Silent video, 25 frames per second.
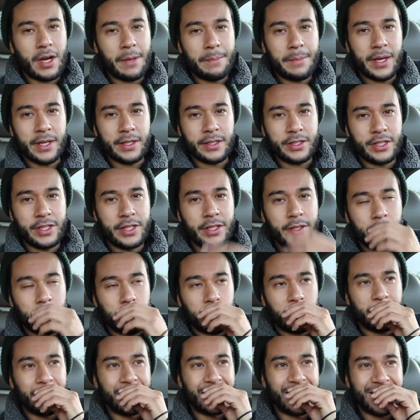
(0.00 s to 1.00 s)
I met
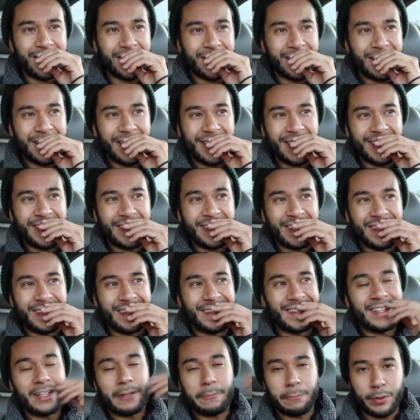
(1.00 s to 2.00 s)
Chino and I, I
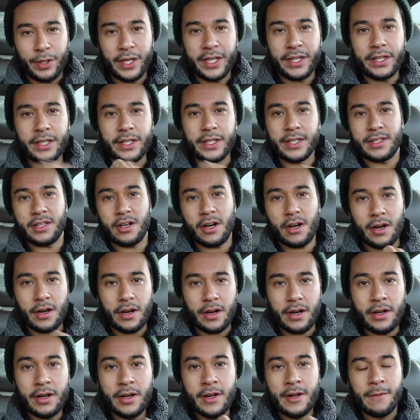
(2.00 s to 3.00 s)
uh, played the
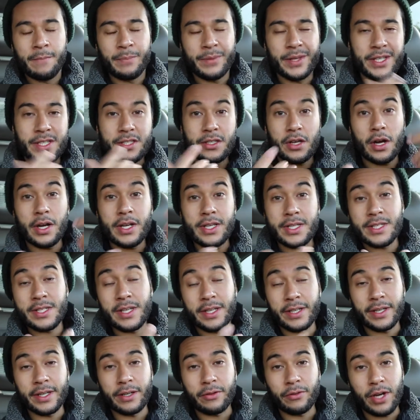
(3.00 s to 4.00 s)
guitar, he started
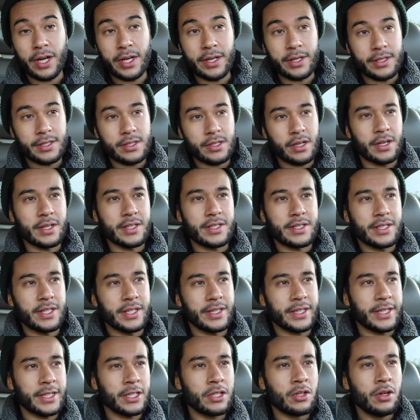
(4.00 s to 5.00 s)
singing, right? He started
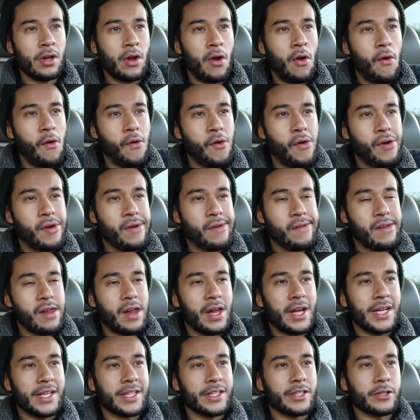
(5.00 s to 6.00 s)
singing
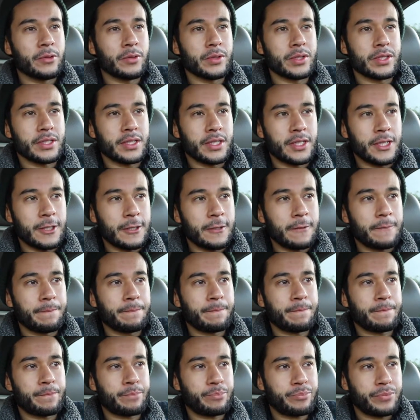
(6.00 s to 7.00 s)
and he was uh,
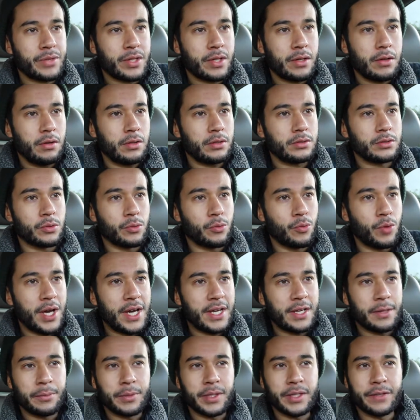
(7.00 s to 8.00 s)

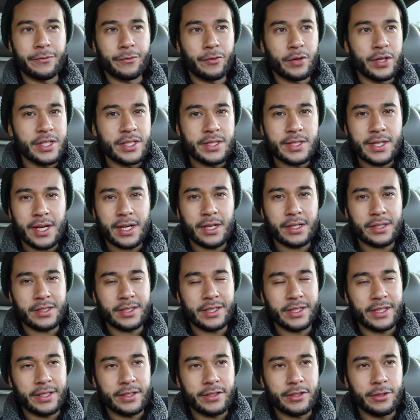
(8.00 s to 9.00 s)
randomly freestyle
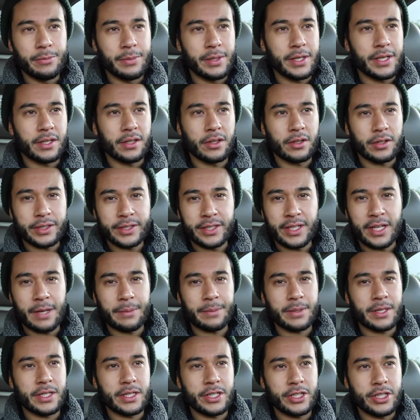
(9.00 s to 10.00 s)
singing to me and looking at
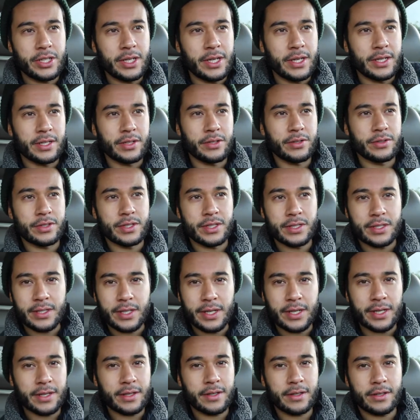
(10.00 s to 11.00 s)
me and shit, and he was just
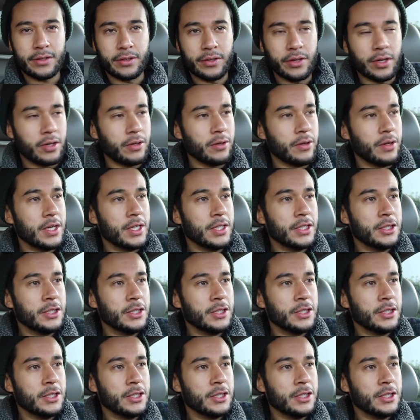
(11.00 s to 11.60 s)
like, you know,